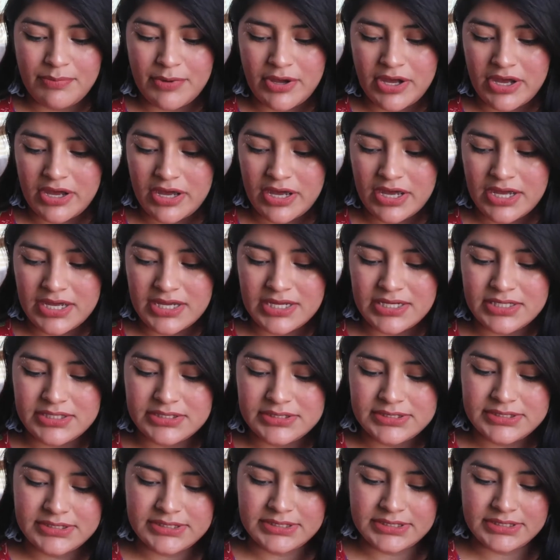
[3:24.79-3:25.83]

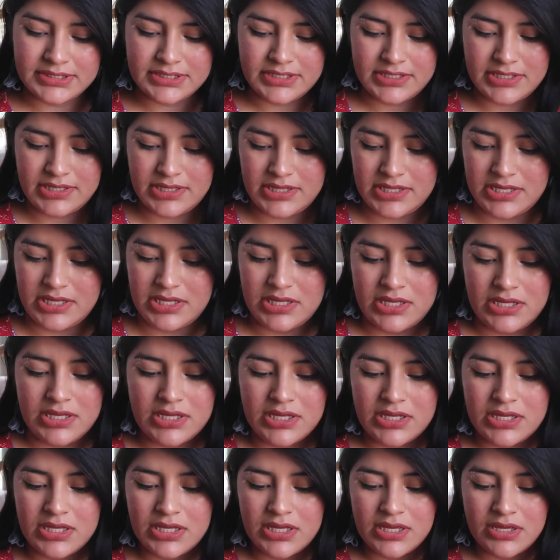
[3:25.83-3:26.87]
bought
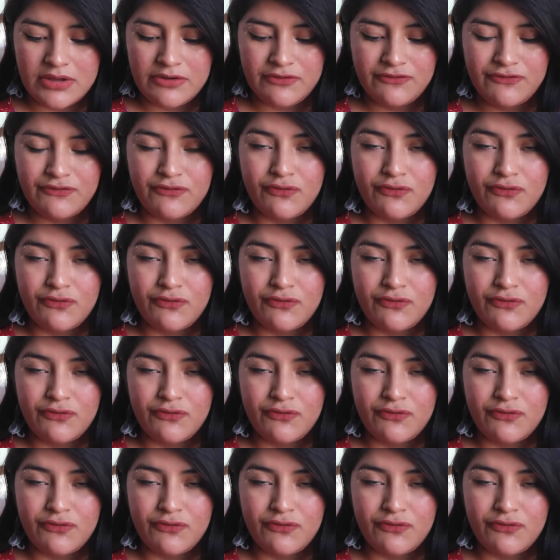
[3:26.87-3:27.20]
the